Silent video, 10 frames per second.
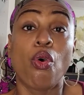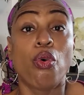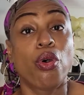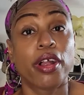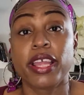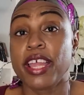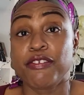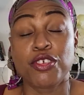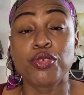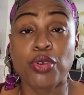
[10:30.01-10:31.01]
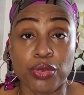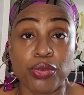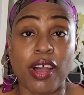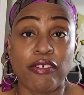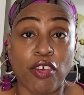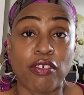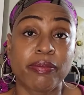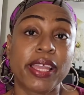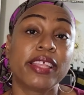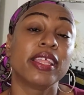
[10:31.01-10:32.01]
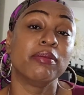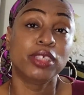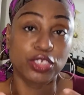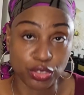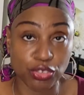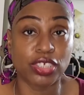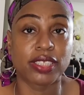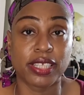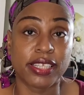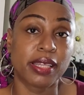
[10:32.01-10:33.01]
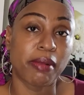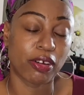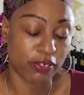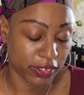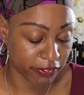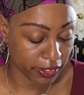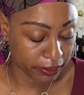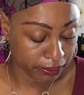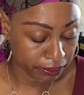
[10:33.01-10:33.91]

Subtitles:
or if you know you have overpaid them, you just send them out a refund.